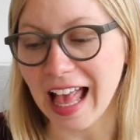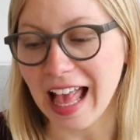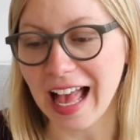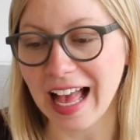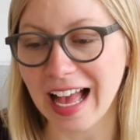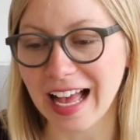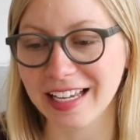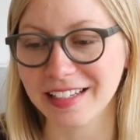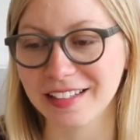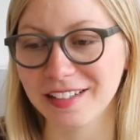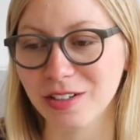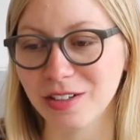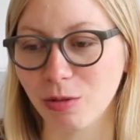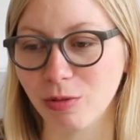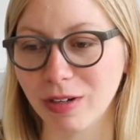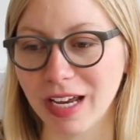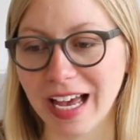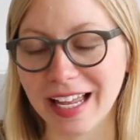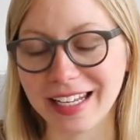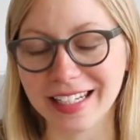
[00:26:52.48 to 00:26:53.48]
And
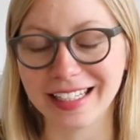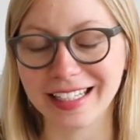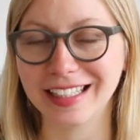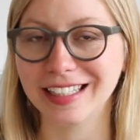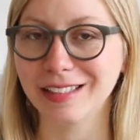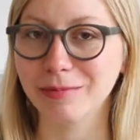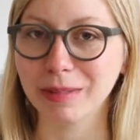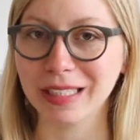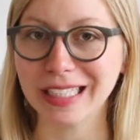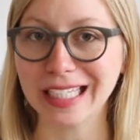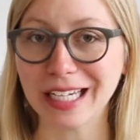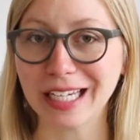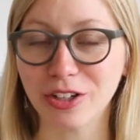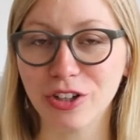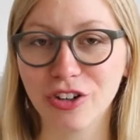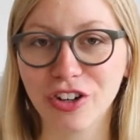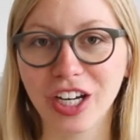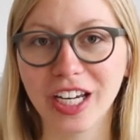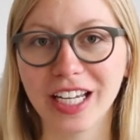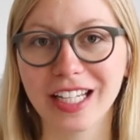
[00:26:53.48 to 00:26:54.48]
we had a little meet and
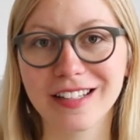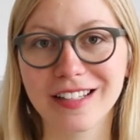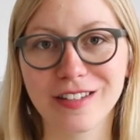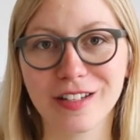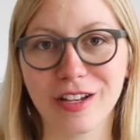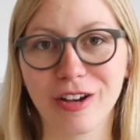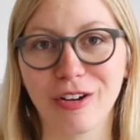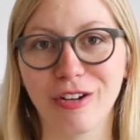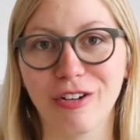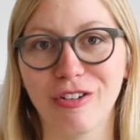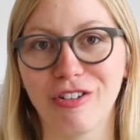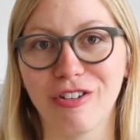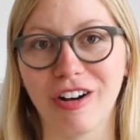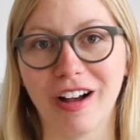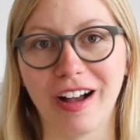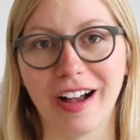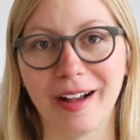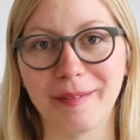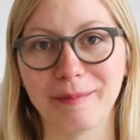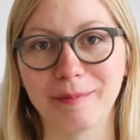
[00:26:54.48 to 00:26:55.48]
greet, so
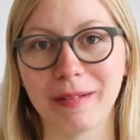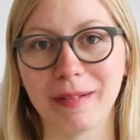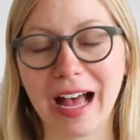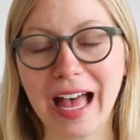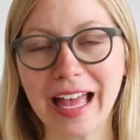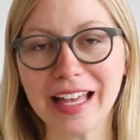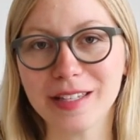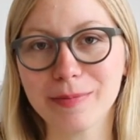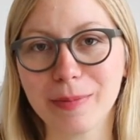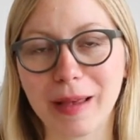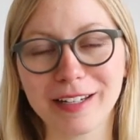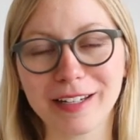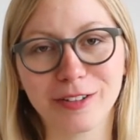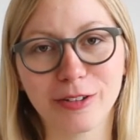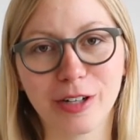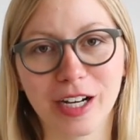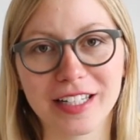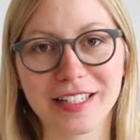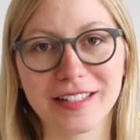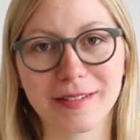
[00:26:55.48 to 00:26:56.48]
I spent
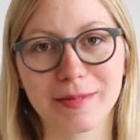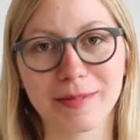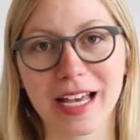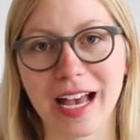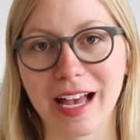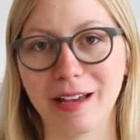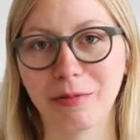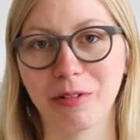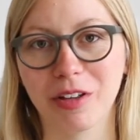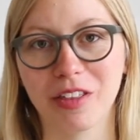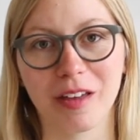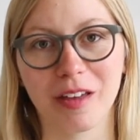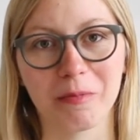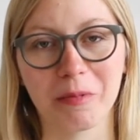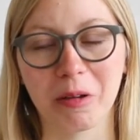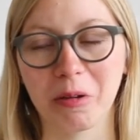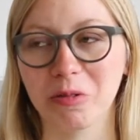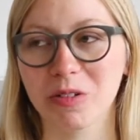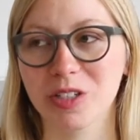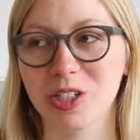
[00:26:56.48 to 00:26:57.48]
quite some time with them.
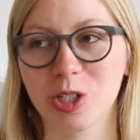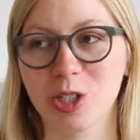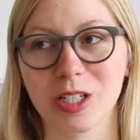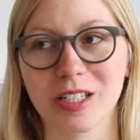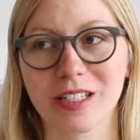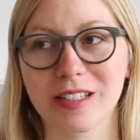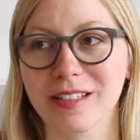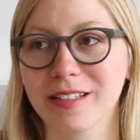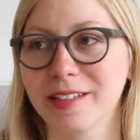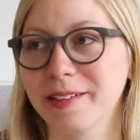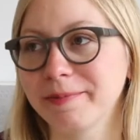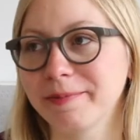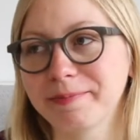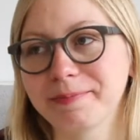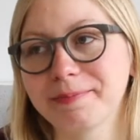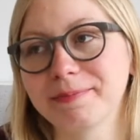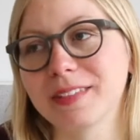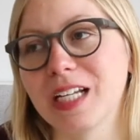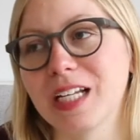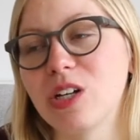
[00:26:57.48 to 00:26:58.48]
It was
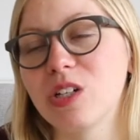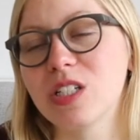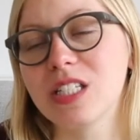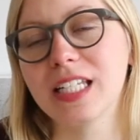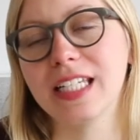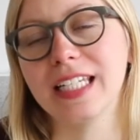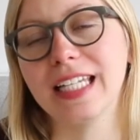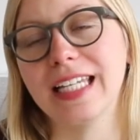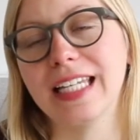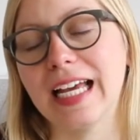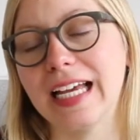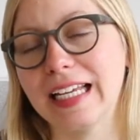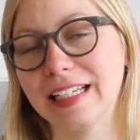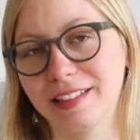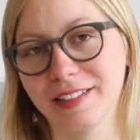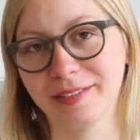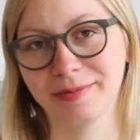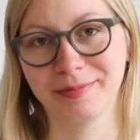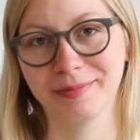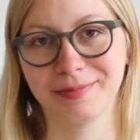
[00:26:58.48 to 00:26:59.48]
a
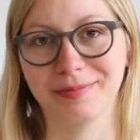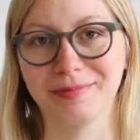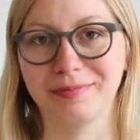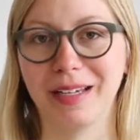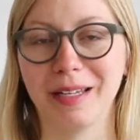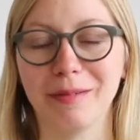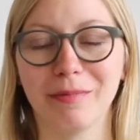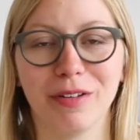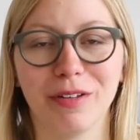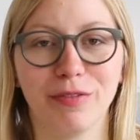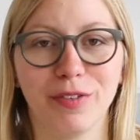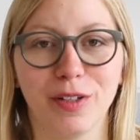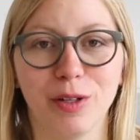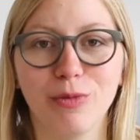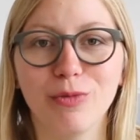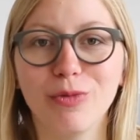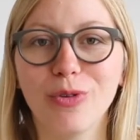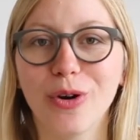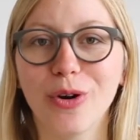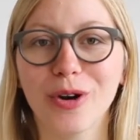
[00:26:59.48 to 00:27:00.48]
delight. Made me feel
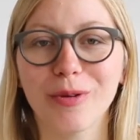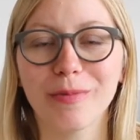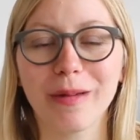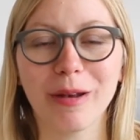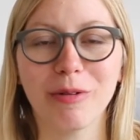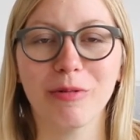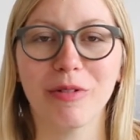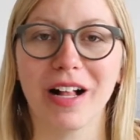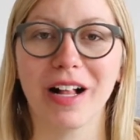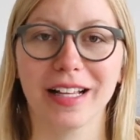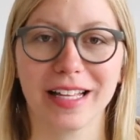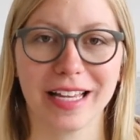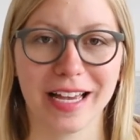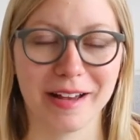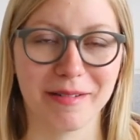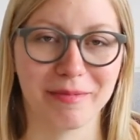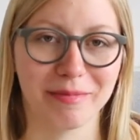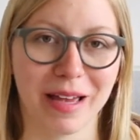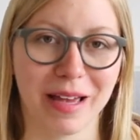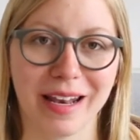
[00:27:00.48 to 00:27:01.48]
warm and
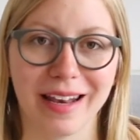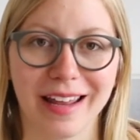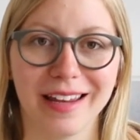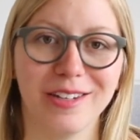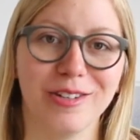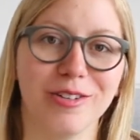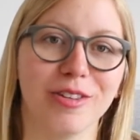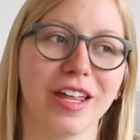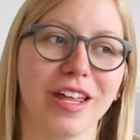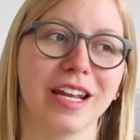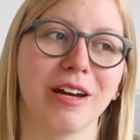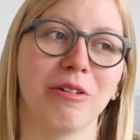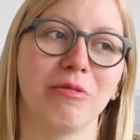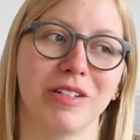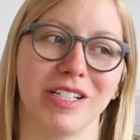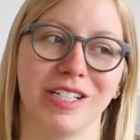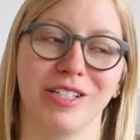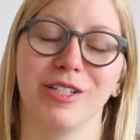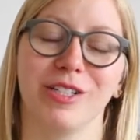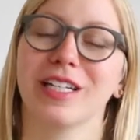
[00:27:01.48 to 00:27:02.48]
welcome, and I knew that I
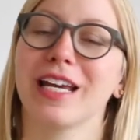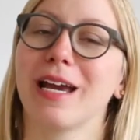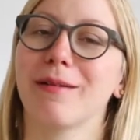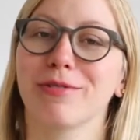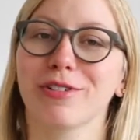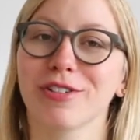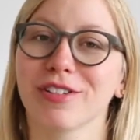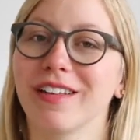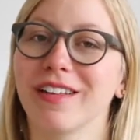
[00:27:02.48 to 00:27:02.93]
wanted to capture